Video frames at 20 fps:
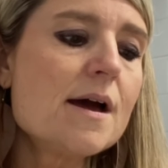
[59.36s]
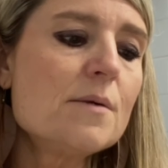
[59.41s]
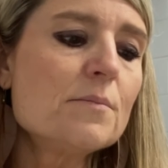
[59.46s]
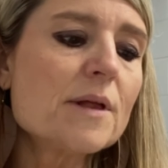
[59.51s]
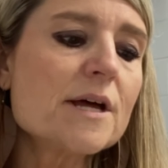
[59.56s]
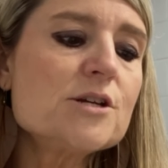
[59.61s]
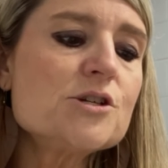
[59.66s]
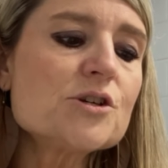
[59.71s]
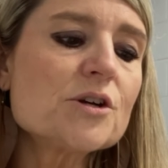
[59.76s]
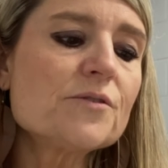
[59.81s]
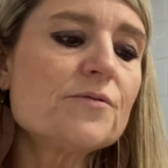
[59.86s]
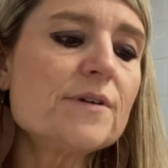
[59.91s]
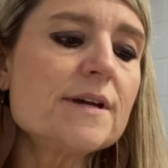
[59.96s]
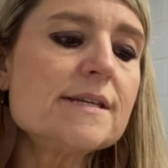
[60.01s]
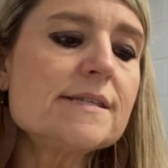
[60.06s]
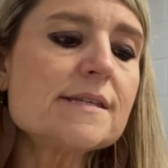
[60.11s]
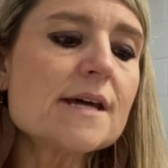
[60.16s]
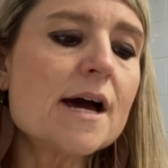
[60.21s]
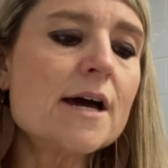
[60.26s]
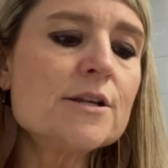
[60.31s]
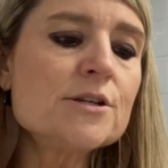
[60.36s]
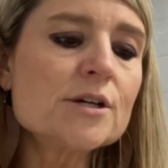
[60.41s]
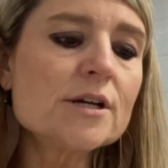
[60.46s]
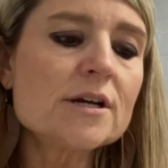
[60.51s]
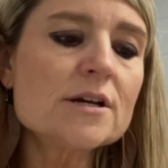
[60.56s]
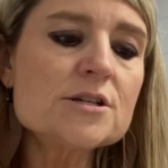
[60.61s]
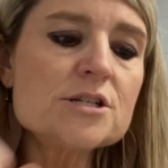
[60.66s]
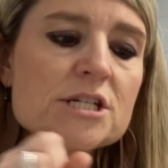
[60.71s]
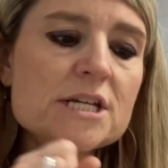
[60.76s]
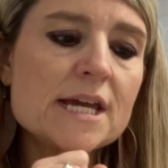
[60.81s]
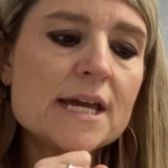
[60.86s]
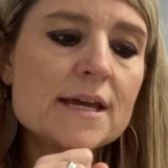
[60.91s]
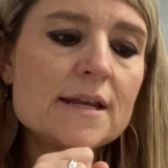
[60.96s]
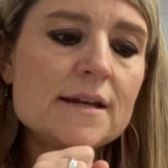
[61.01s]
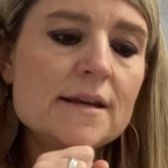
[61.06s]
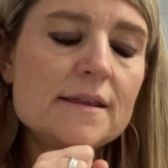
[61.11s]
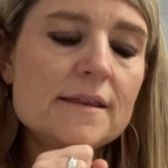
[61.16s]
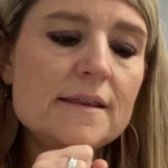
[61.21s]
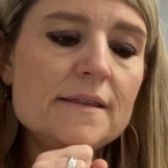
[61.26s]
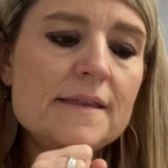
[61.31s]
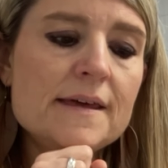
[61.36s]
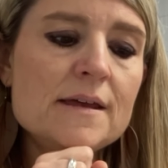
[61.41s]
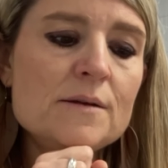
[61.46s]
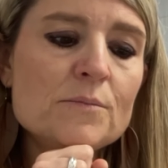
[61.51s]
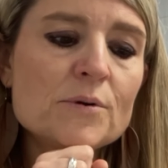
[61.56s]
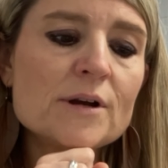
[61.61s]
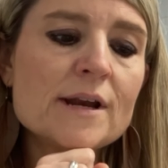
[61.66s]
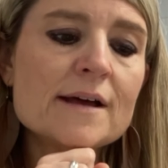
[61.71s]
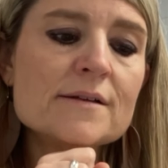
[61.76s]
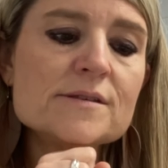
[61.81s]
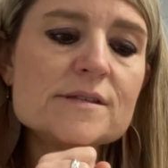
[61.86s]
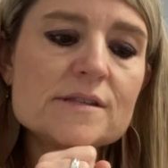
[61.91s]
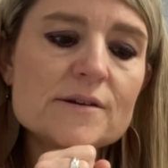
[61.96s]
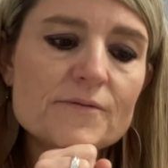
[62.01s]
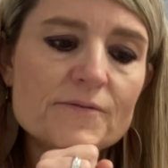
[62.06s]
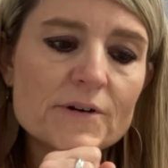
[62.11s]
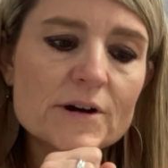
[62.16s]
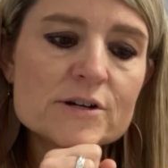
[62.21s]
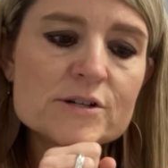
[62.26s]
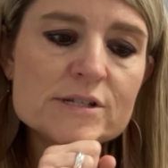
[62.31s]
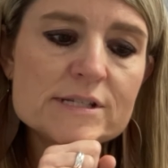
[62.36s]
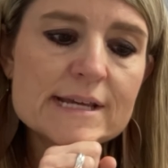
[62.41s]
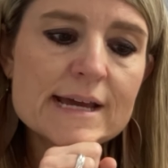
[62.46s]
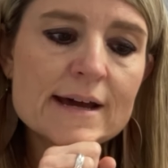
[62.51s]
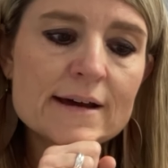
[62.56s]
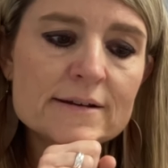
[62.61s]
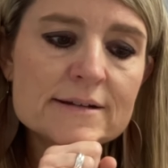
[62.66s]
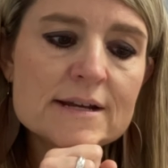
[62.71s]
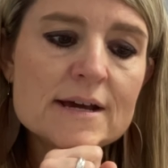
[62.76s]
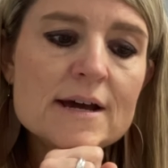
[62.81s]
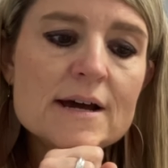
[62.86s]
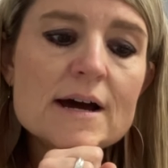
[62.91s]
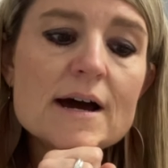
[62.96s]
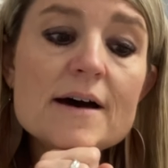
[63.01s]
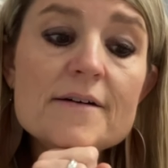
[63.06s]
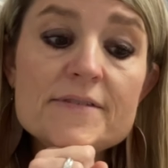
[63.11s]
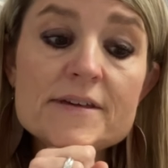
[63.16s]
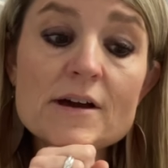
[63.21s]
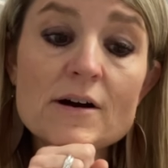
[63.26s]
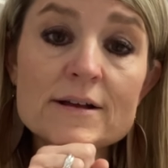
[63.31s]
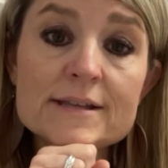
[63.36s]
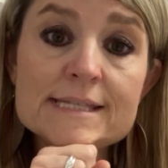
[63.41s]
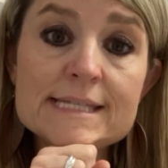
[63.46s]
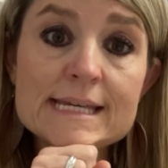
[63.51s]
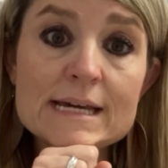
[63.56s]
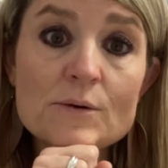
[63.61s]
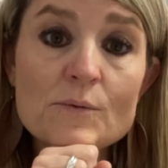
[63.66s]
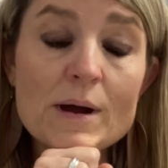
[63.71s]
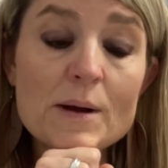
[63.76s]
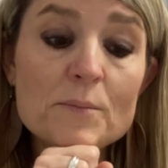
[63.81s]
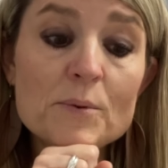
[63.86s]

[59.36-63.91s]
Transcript: Place your fist under your chin, then pronounce the first sound of the onset while